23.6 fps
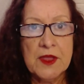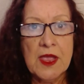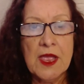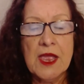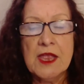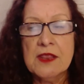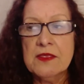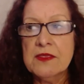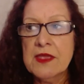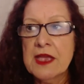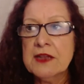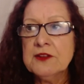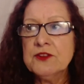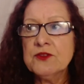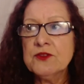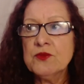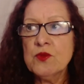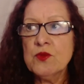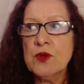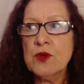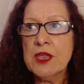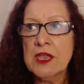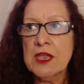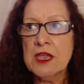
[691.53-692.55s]
And that's
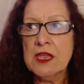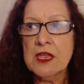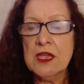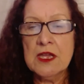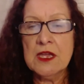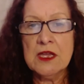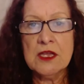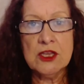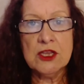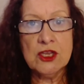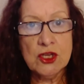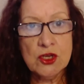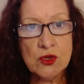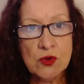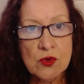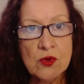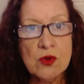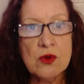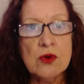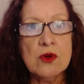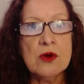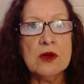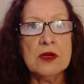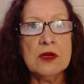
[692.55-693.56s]
where
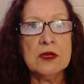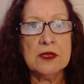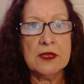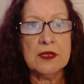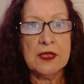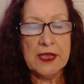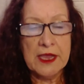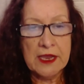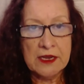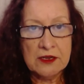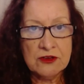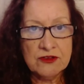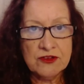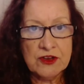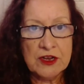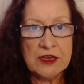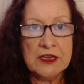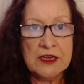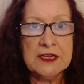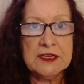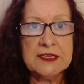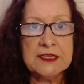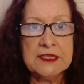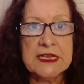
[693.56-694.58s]
your
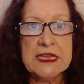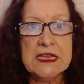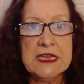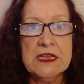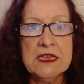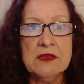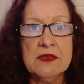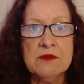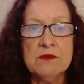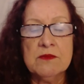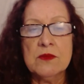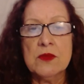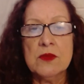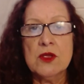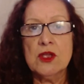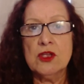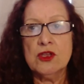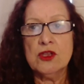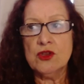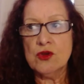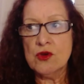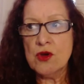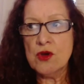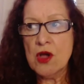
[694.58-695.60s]
angelic team,
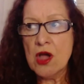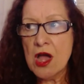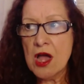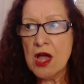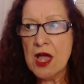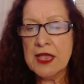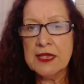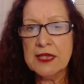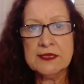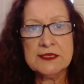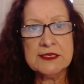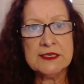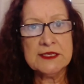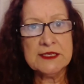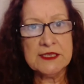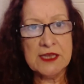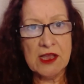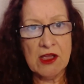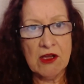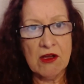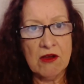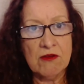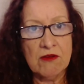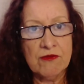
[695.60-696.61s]
your higher
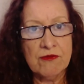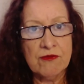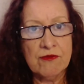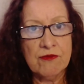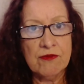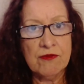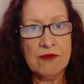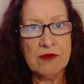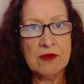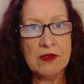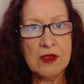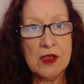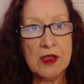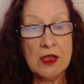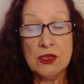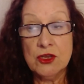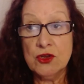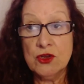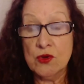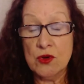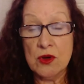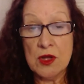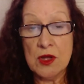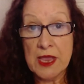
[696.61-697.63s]
self,
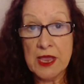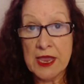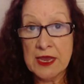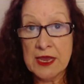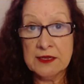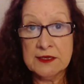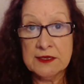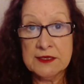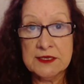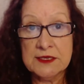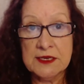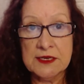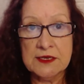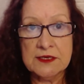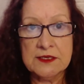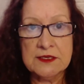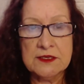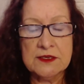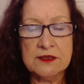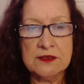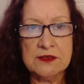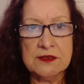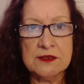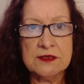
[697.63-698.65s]
your
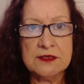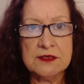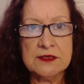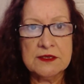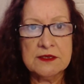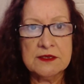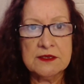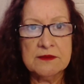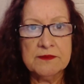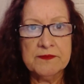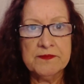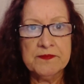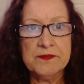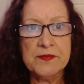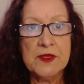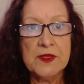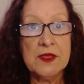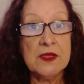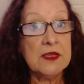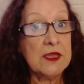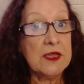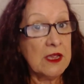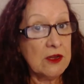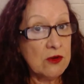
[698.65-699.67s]
ancestors
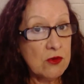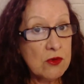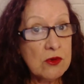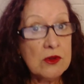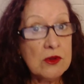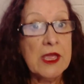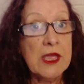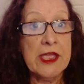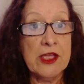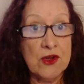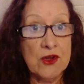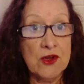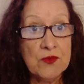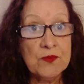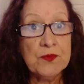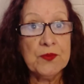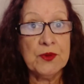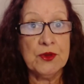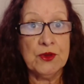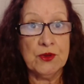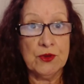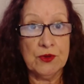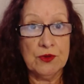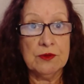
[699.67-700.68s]
can all help
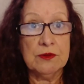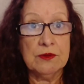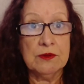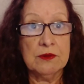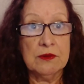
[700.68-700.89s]
you